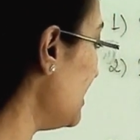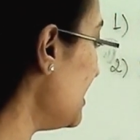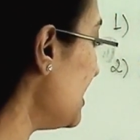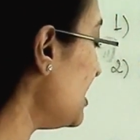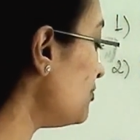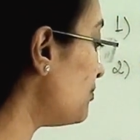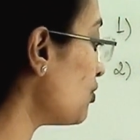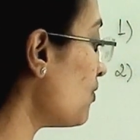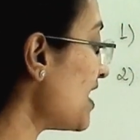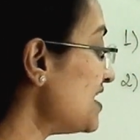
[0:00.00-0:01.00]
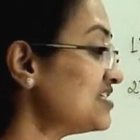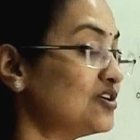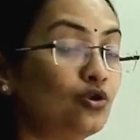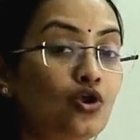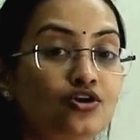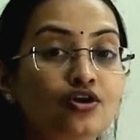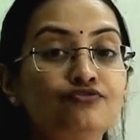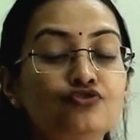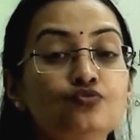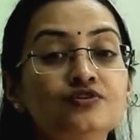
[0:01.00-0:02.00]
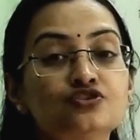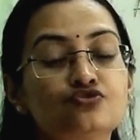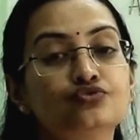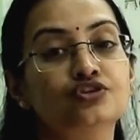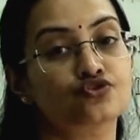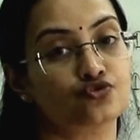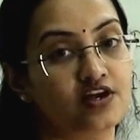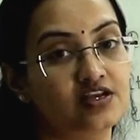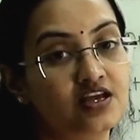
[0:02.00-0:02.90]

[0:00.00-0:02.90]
It provides a lot of humus to the soil.